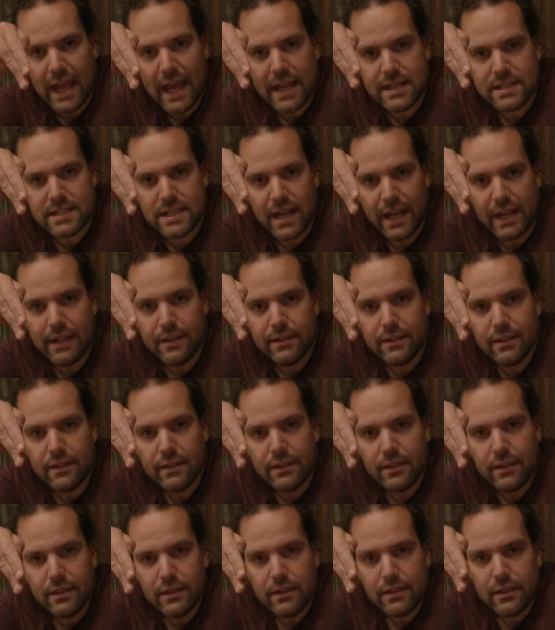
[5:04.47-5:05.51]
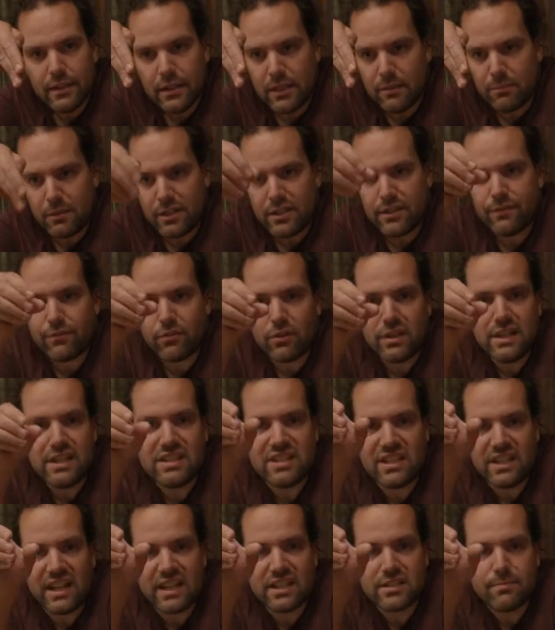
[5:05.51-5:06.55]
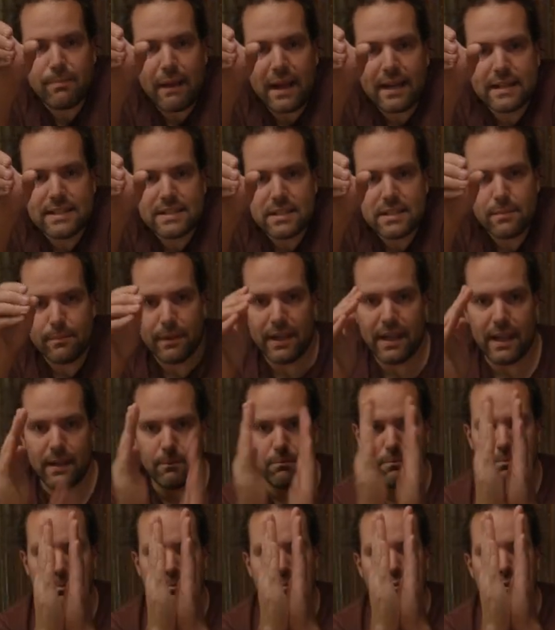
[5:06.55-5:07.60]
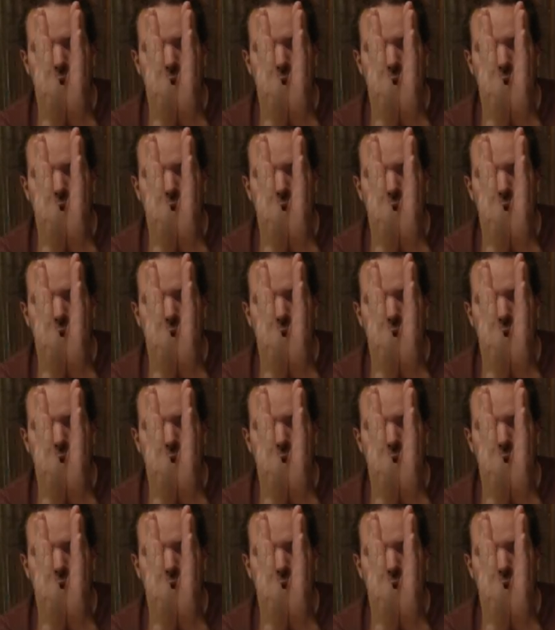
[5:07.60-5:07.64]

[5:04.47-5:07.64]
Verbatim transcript: gets in. It bloody freezes and expands a bit, and